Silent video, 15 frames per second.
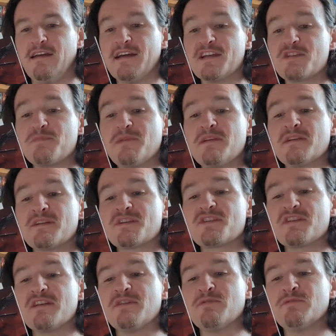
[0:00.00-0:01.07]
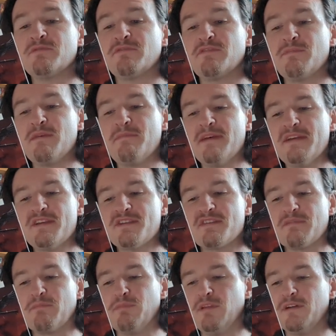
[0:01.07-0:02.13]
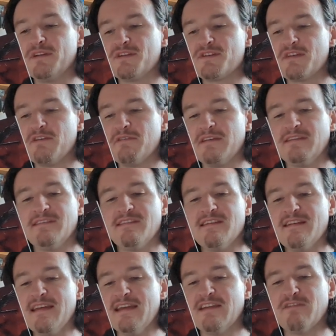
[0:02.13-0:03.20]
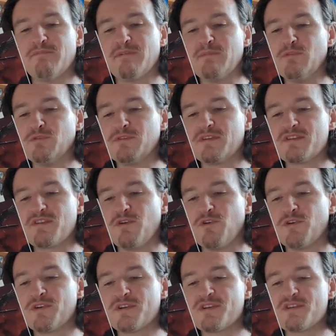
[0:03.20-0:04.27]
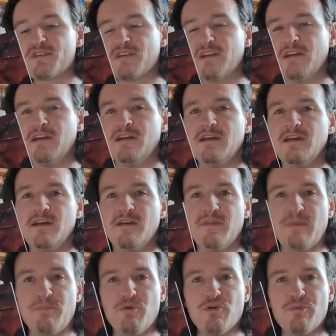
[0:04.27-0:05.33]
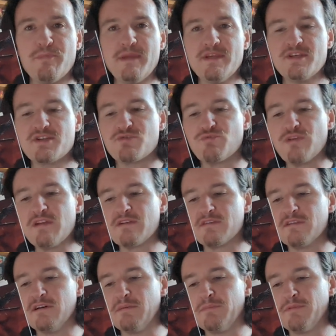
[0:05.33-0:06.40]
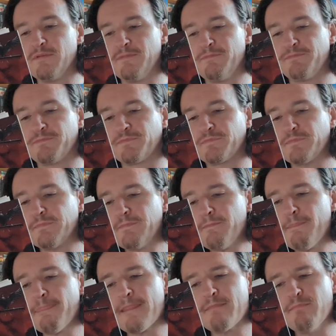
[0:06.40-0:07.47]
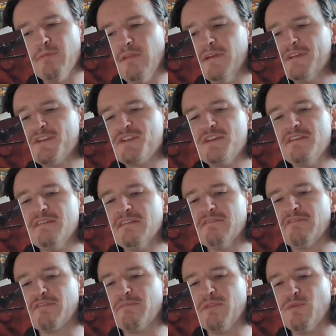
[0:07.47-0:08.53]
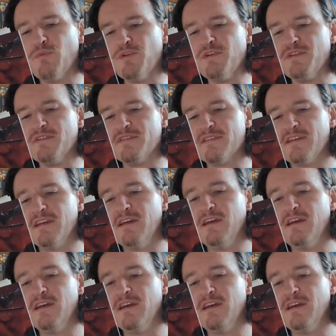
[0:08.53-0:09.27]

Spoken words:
A spear sailed from the mist and plunged down into the neck of Promotus' horse. The poor beast reared up, blood sheeting from the wound,